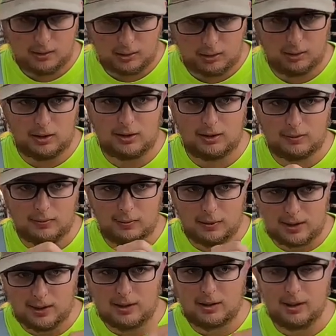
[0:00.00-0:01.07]
clunking when
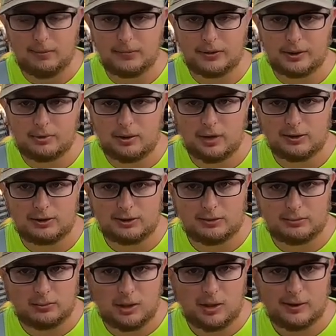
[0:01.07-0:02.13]
it comes across the
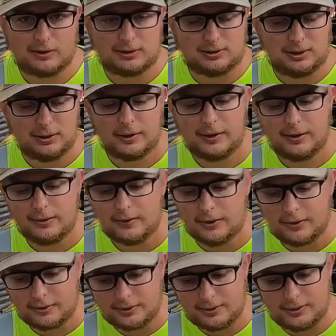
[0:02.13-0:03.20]
rocks, and then
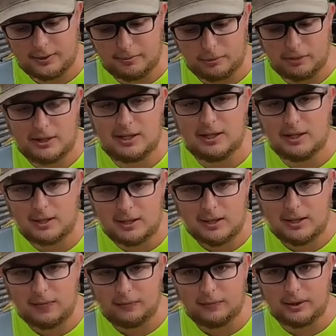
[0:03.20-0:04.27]
this the debris
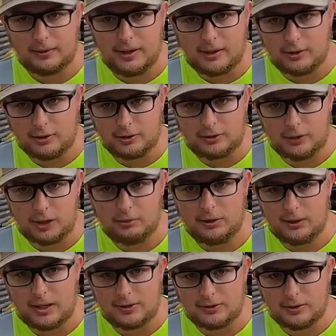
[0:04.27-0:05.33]
that you're
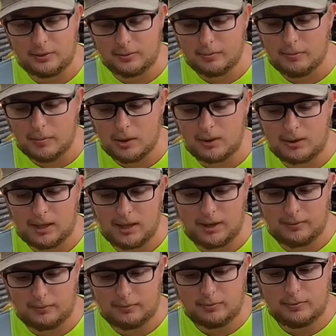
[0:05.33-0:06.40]
disturbing as the mud kind
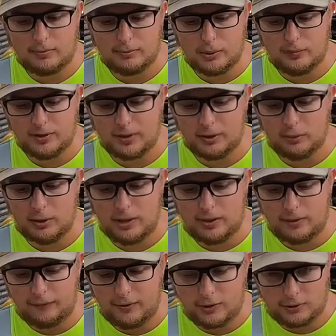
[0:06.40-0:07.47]
of moves out of the way.
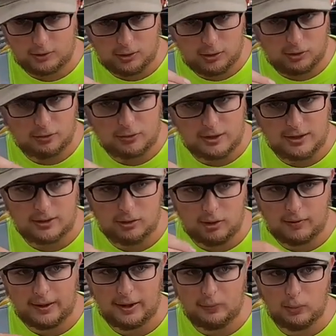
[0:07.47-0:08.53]
The fish are honed in
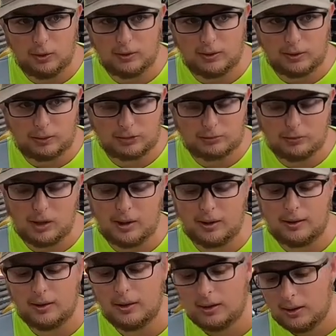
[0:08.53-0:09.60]
on that one little spot.
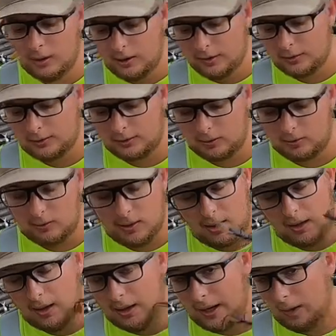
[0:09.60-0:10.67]
So
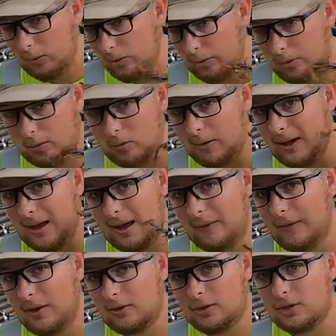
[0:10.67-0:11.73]
I would throw a
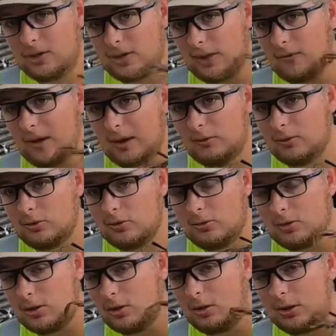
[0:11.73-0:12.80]
half ounce jig if I was you
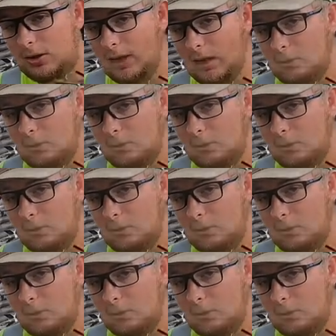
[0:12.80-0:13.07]
starting